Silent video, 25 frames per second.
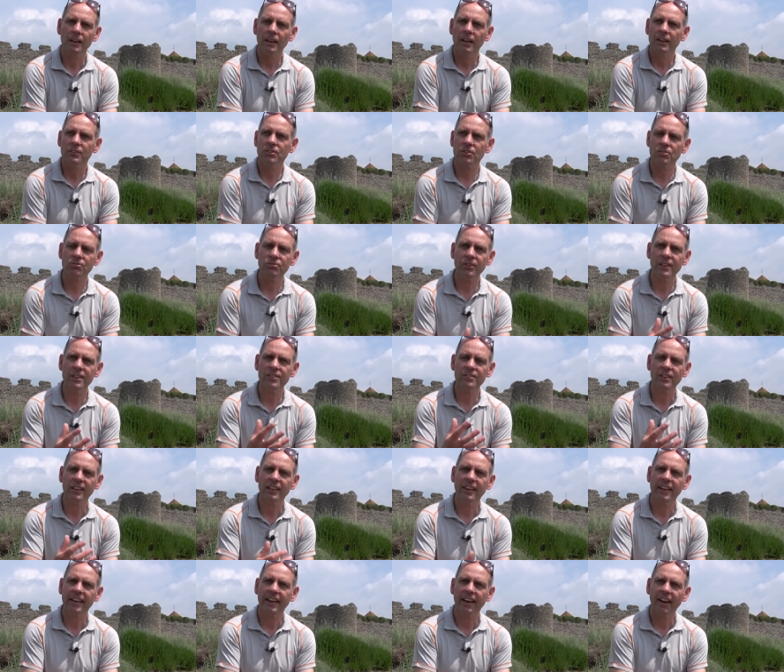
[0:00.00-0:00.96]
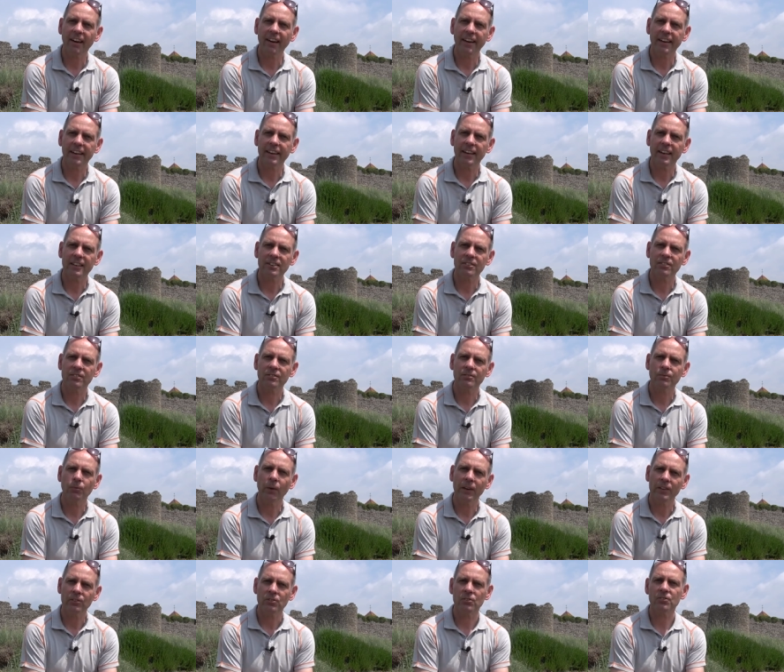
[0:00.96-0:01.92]
Just recently I uh,
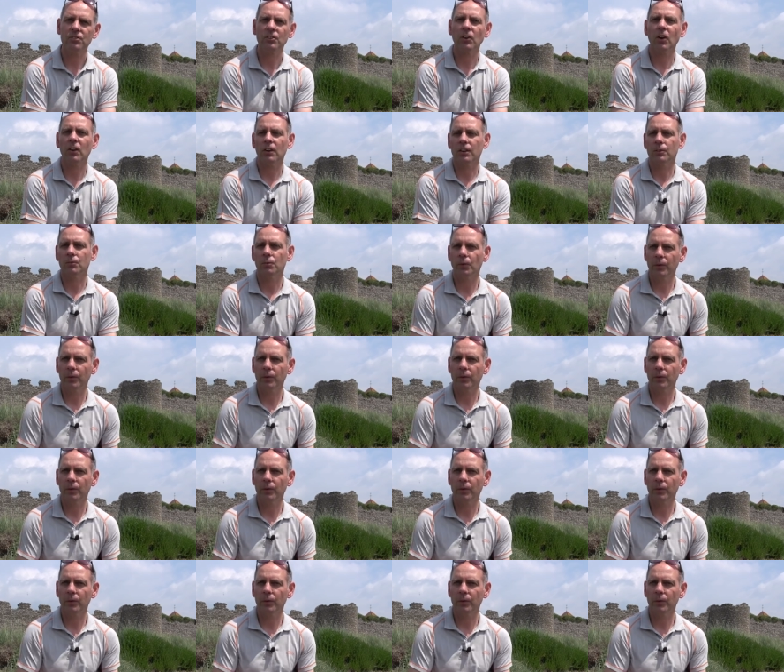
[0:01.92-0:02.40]
went to Scotland.